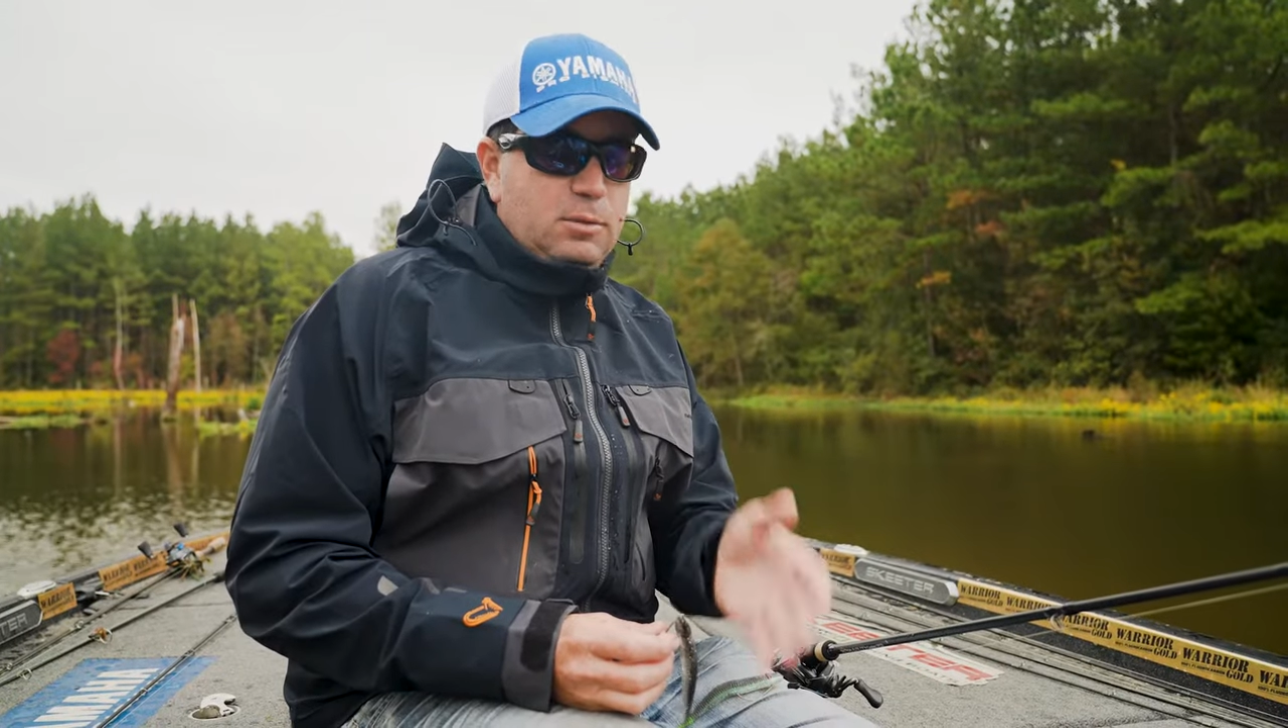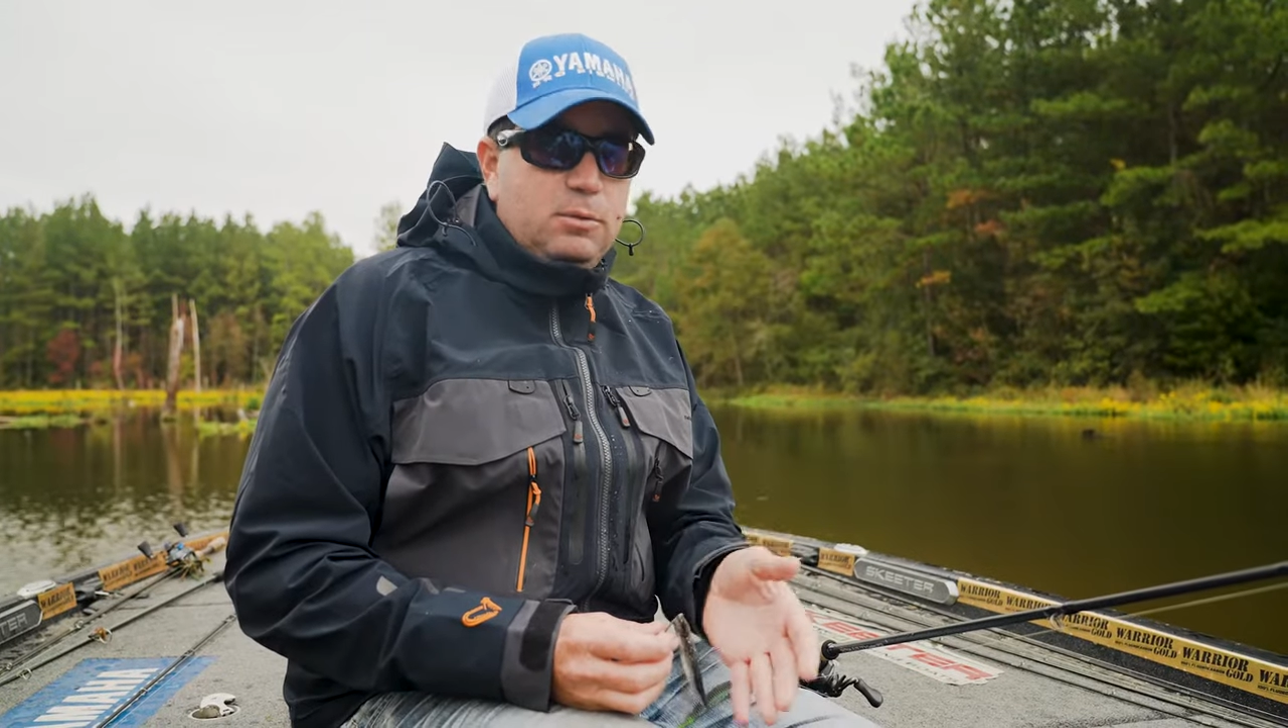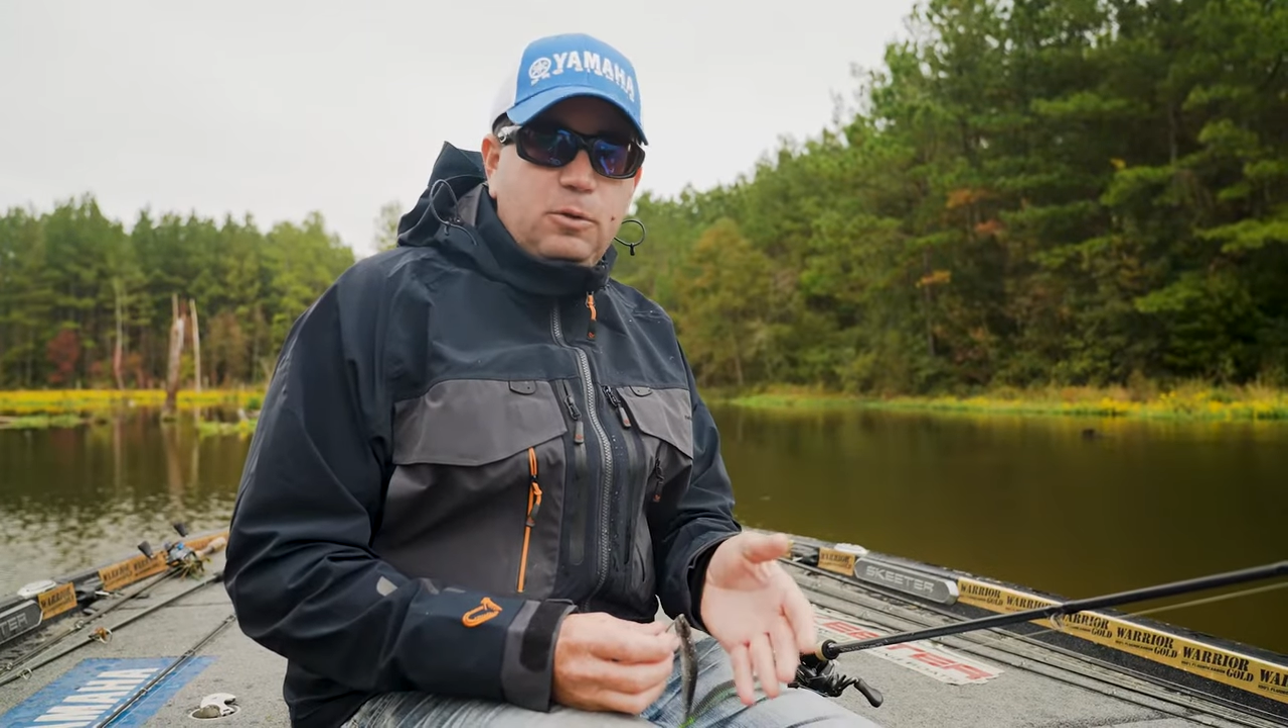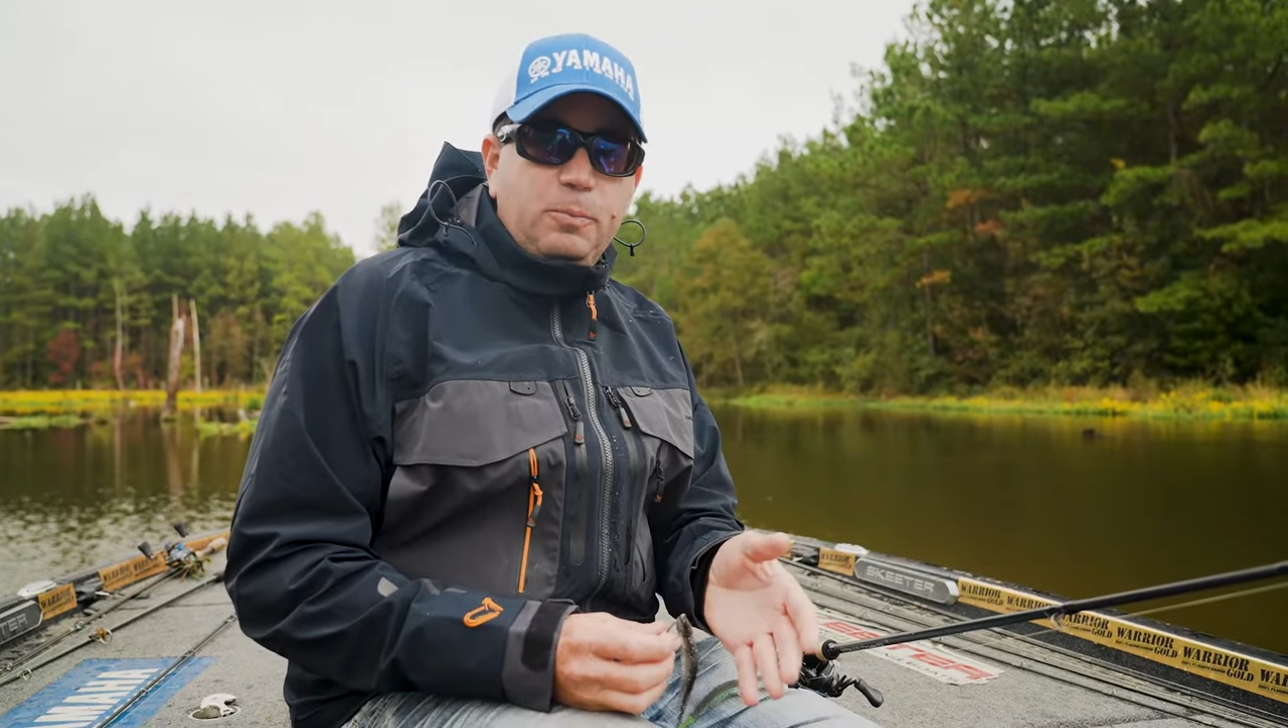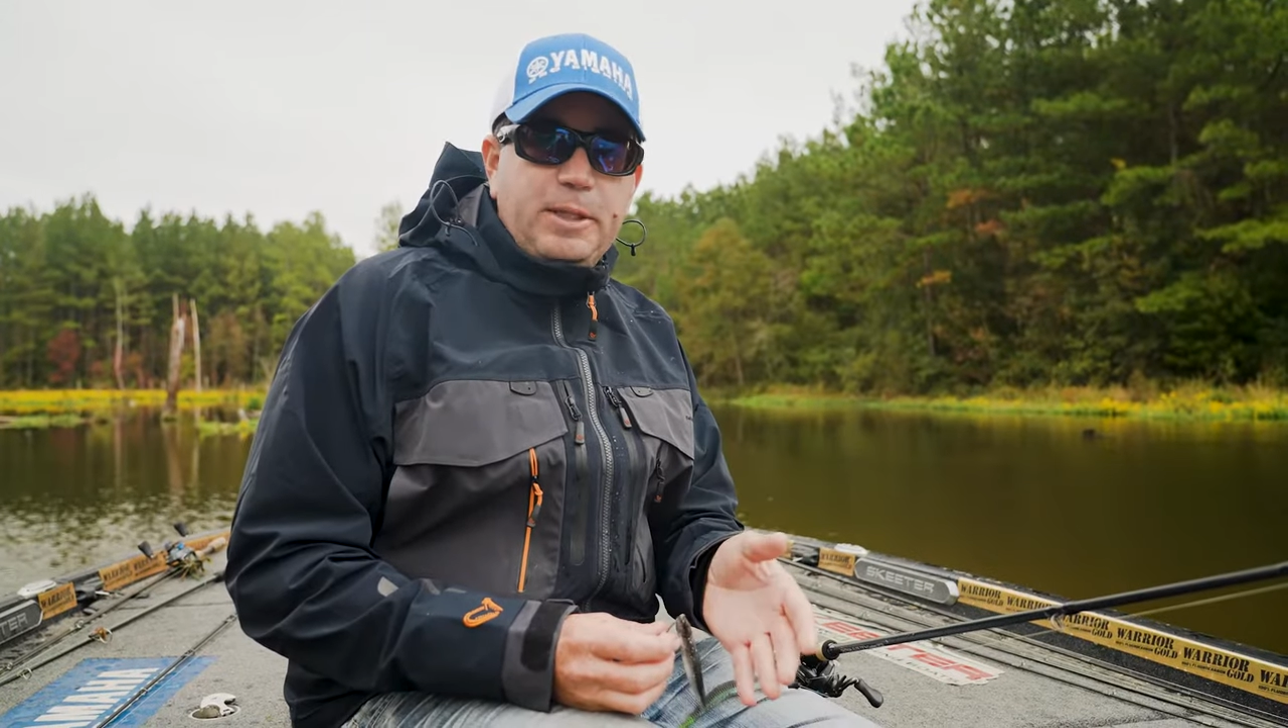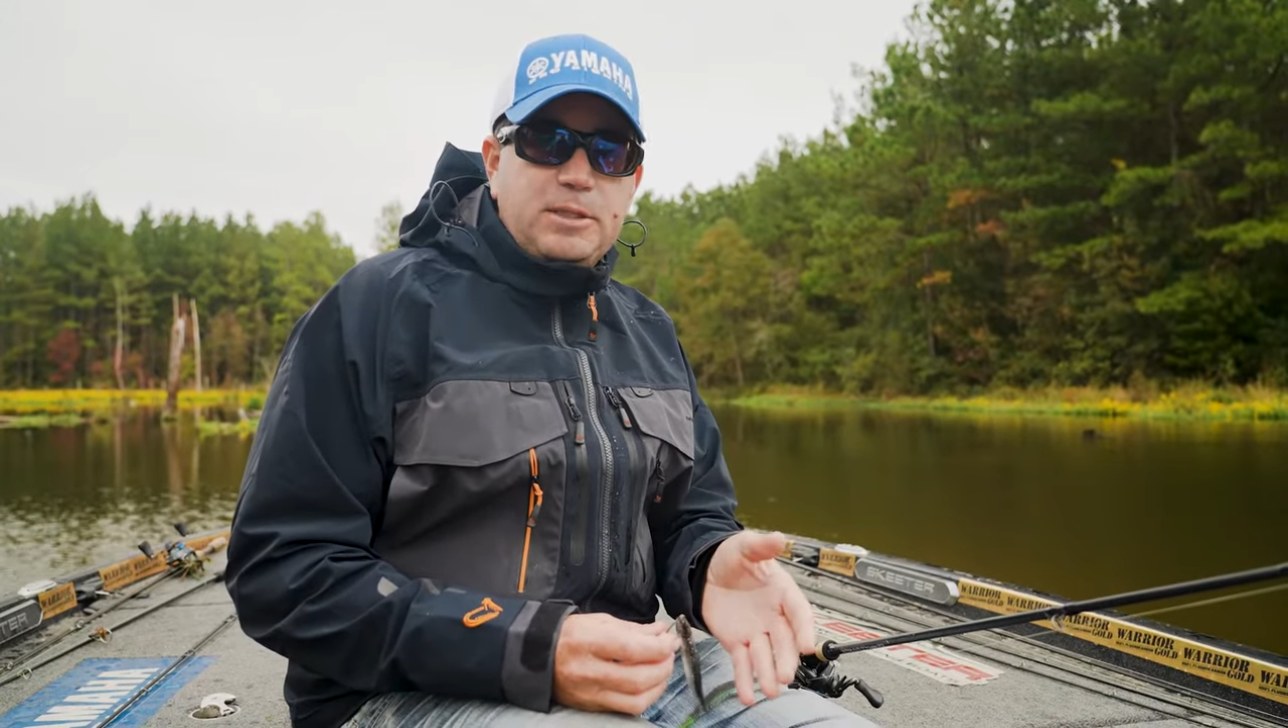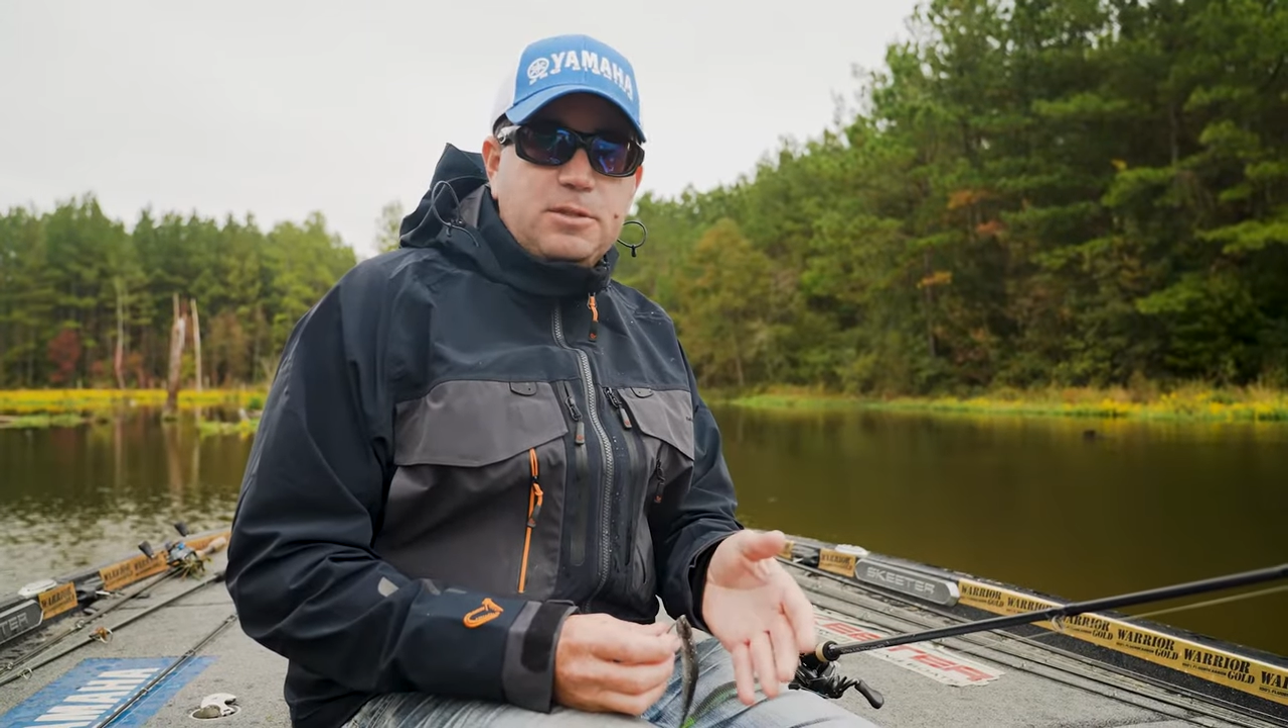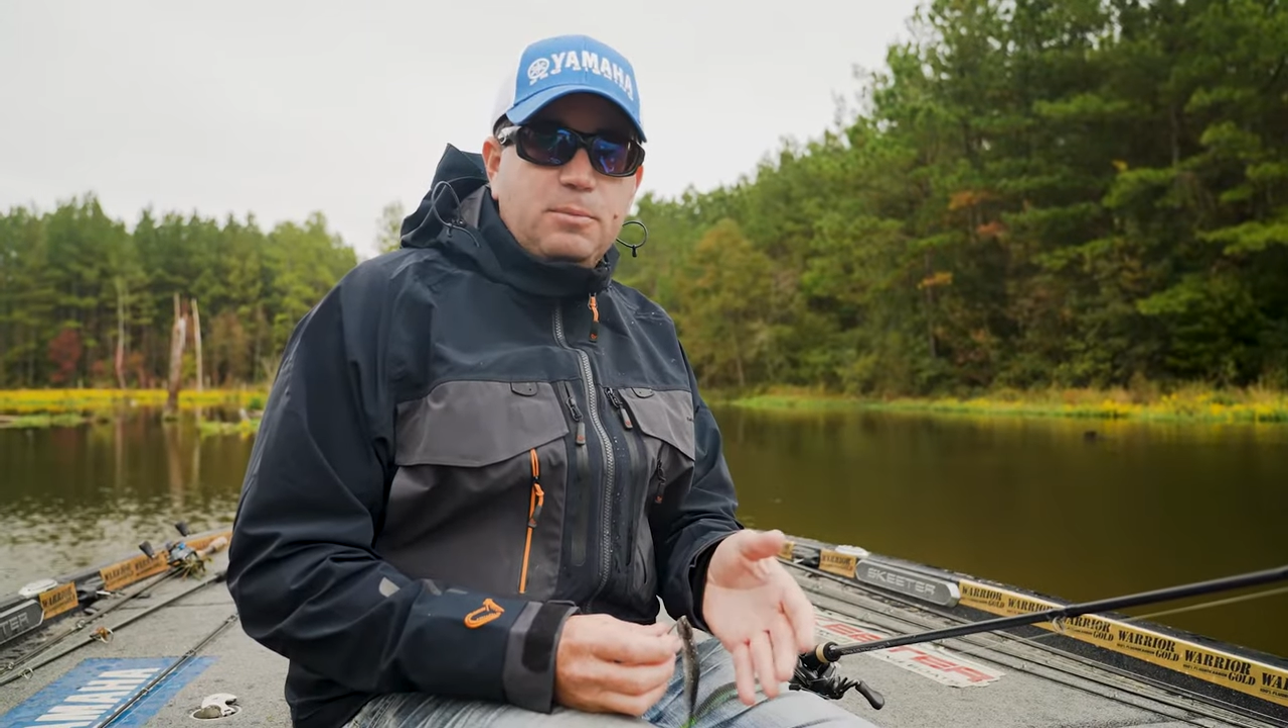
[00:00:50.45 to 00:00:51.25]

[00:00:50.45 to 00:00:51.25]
little pieces